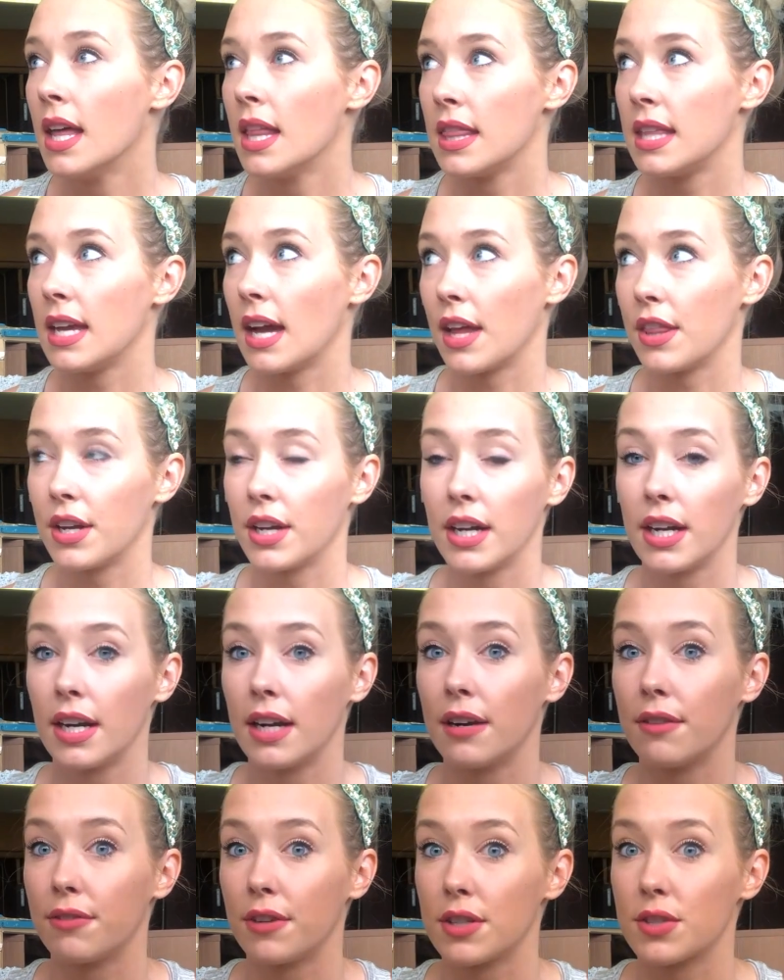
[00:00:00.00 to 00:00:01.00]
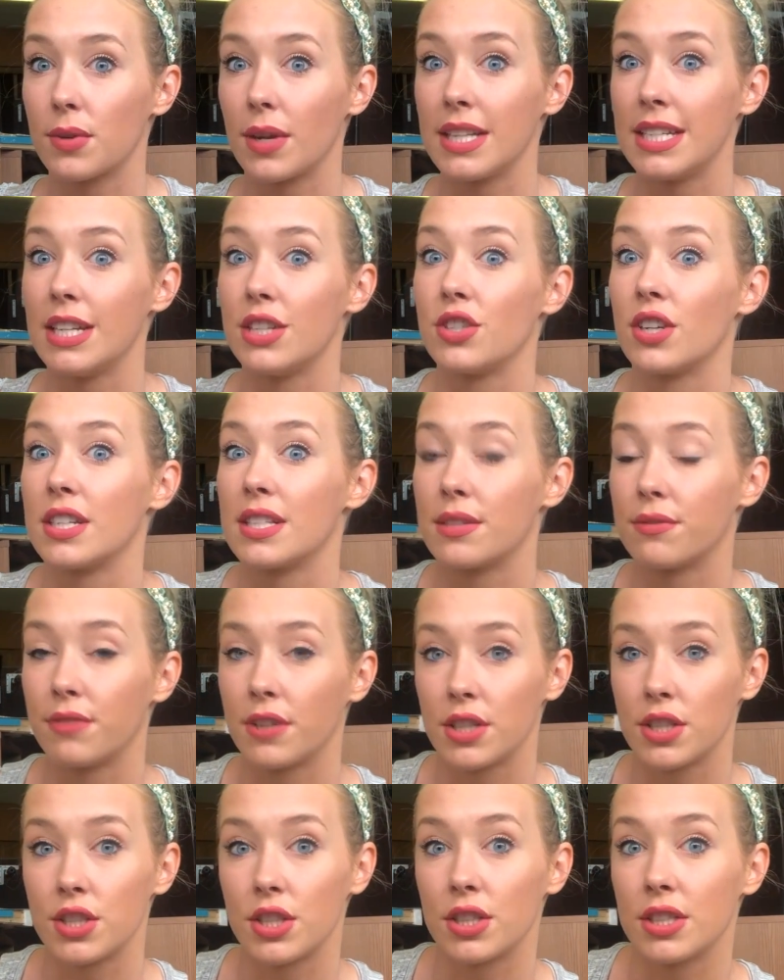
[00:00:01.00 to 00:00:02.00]
The other first grade teacher is a
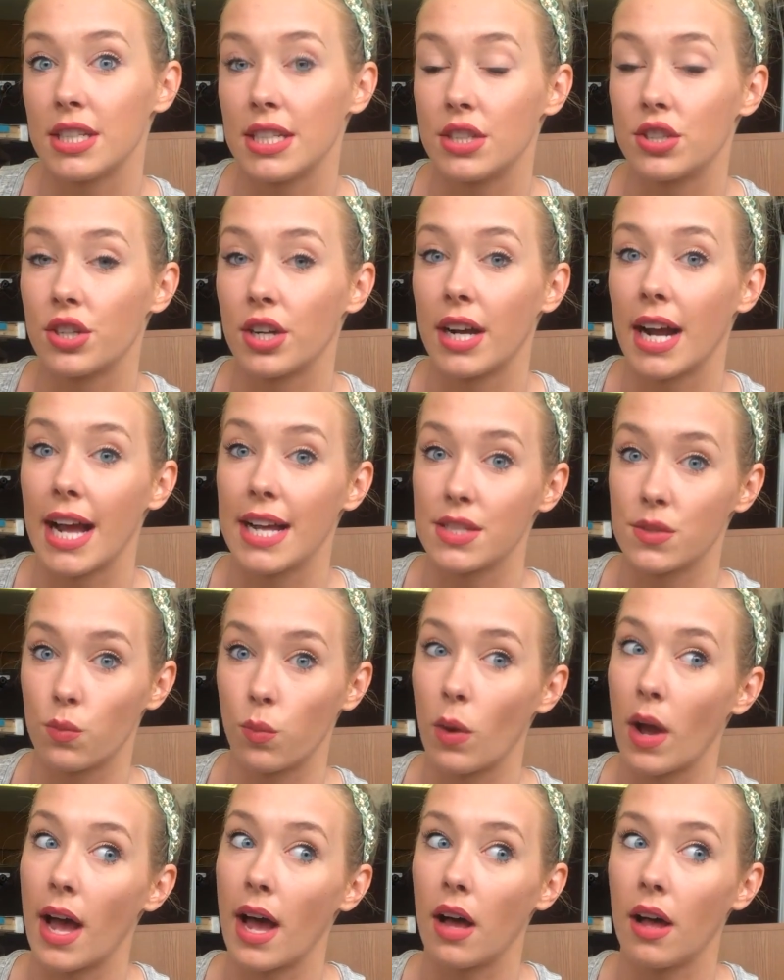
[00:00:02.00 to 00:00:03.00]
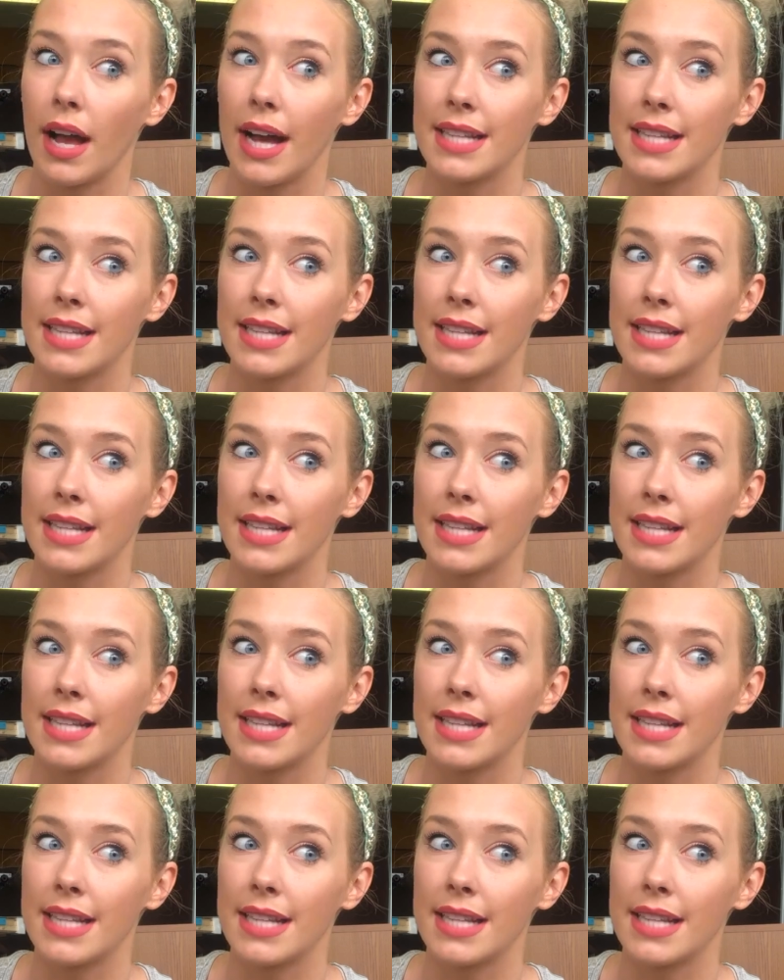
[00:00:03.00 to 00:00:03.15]
first year teacher as well,